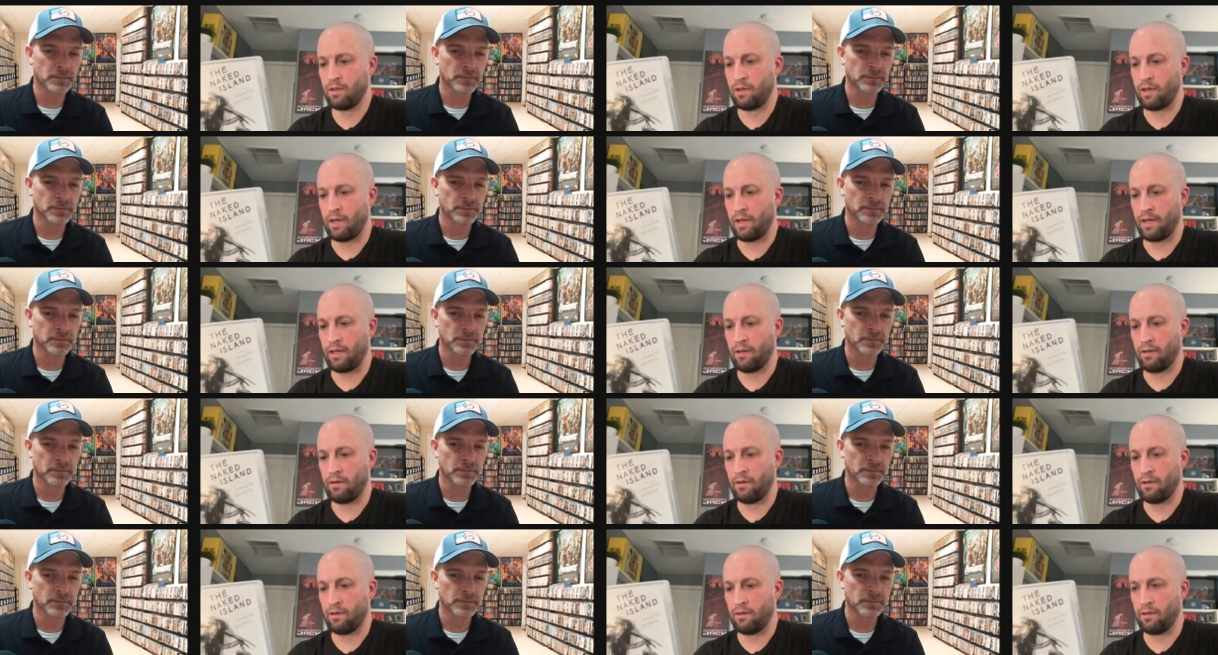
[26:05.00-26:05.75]

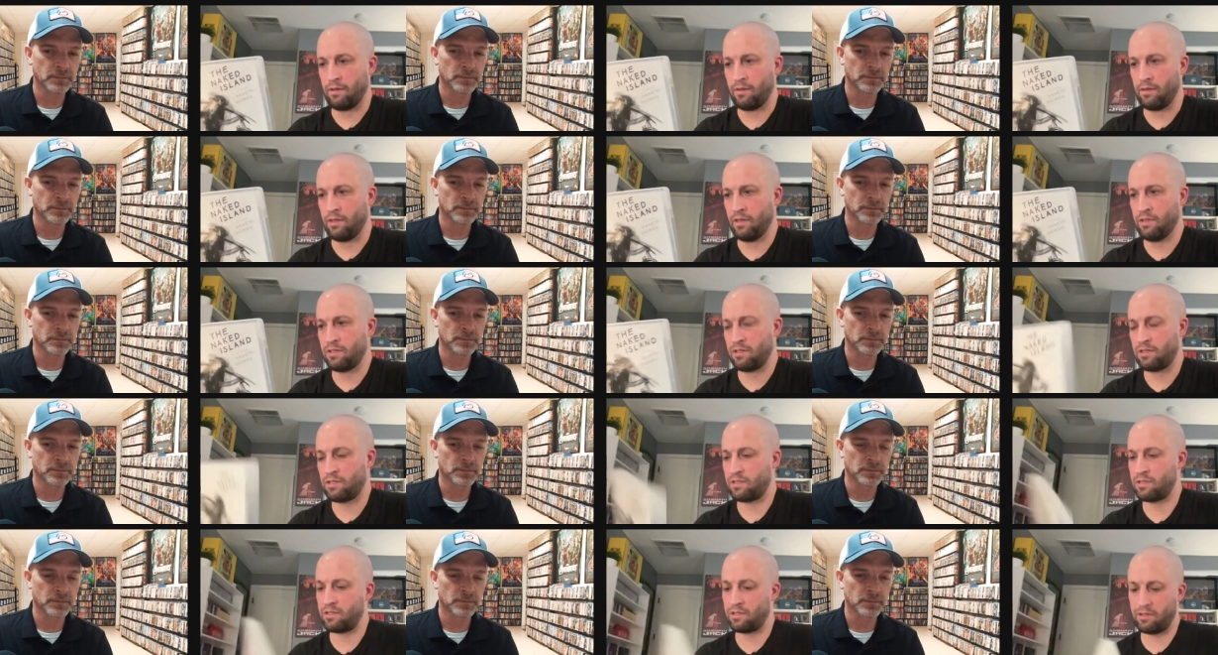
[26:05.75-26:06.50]
Speaker 1: and
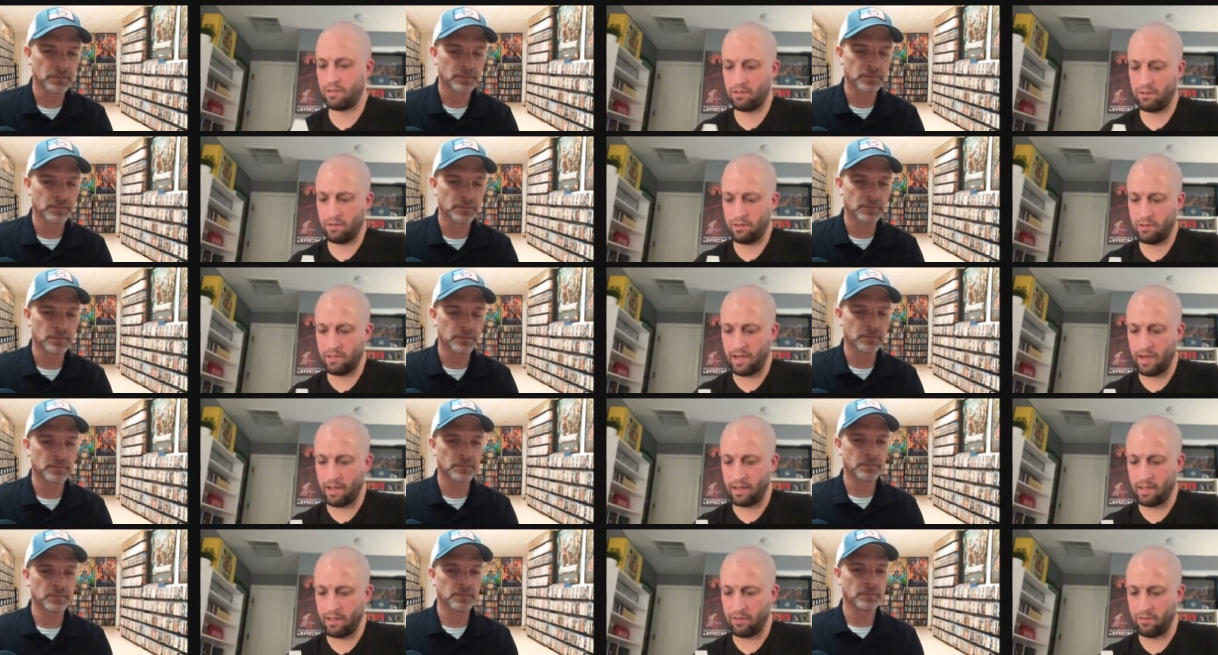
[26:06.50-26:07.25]
this,
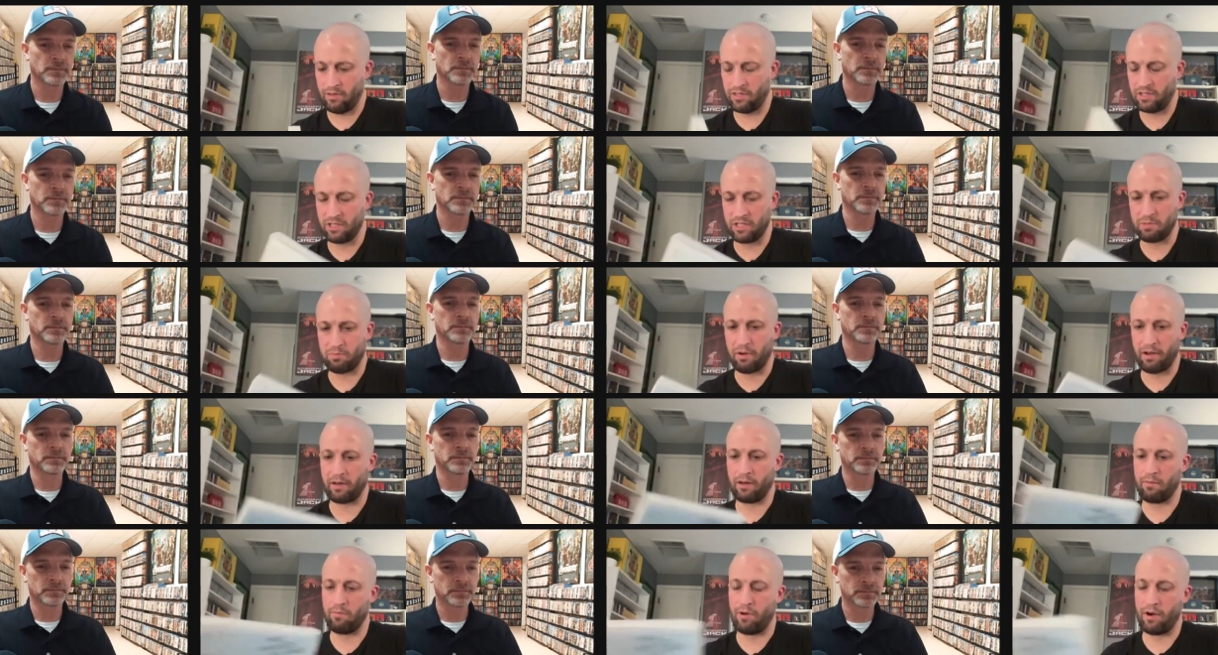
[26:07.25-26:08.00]
yeah, again, this is
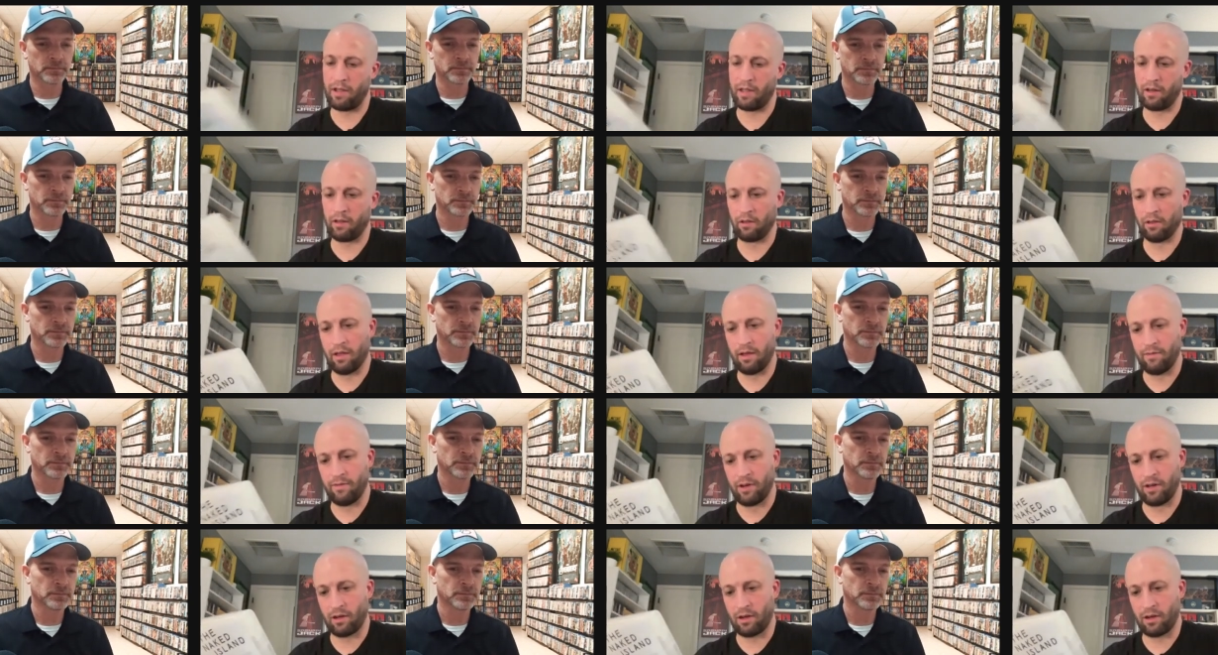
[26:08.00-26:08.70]
Spy Number eight eleven.